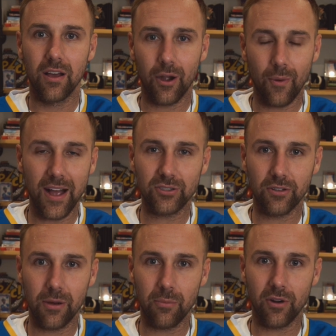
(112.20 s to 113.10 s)
An
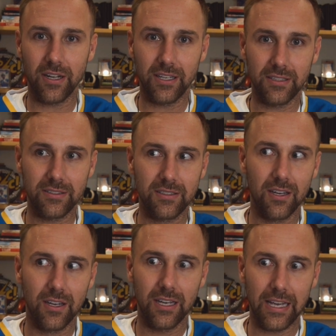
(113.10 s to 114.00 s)
irrational number
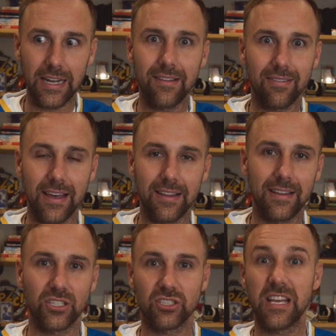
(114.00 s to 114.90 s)
is anything
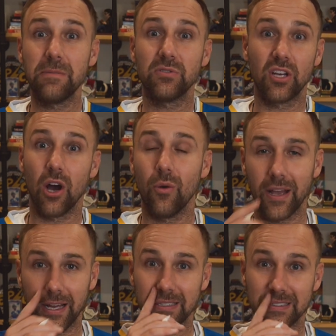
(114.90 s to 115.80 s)
that just keeps
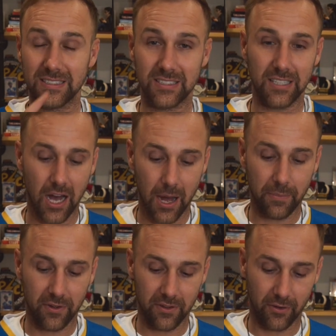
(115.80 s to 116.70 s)
going. It doesn't
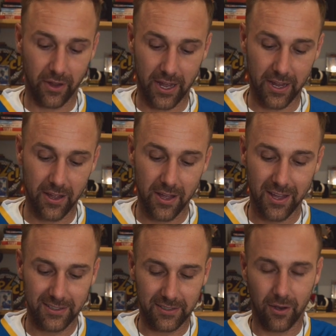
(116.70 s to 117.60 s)
stop, okay?
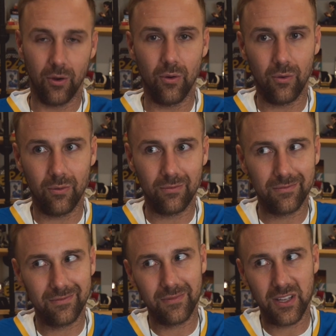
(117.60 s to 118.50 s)
So
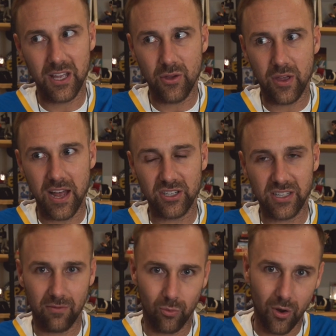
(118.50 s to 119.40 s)
you can't just
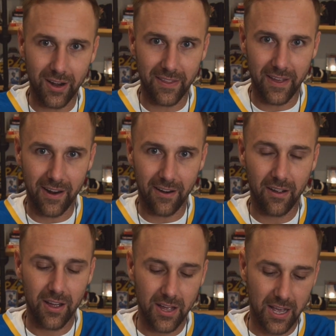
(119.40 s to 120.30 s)
have 1 in
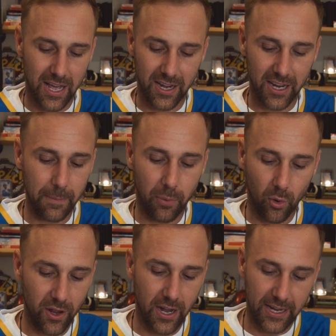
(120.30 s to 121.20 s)
there. And at any
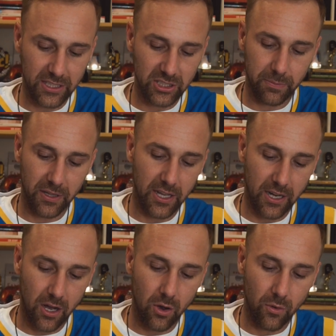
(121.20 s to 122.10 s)
point, I could just be
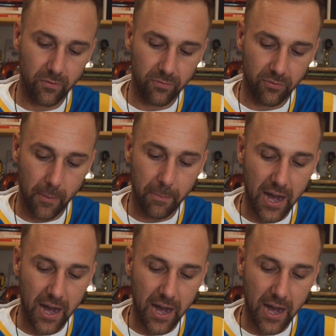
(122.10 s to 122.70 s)
like, oh, from